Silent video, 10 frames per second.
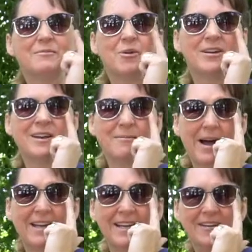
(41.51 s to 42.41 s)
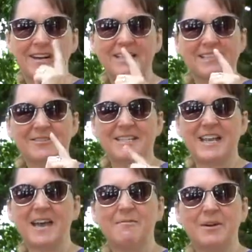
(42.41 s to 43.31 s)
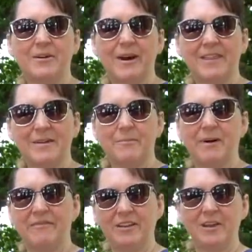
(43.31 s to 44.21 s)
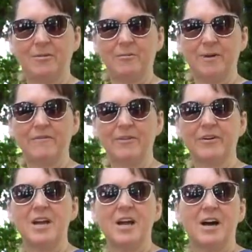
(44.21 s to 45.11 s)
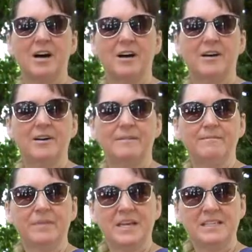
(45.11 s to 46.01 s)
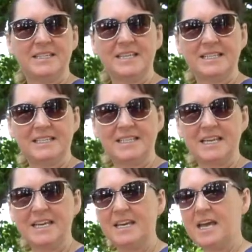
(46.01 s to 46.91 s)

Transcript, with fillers: morning everybody okay so today we are at the Buffalo River um, in Tennessee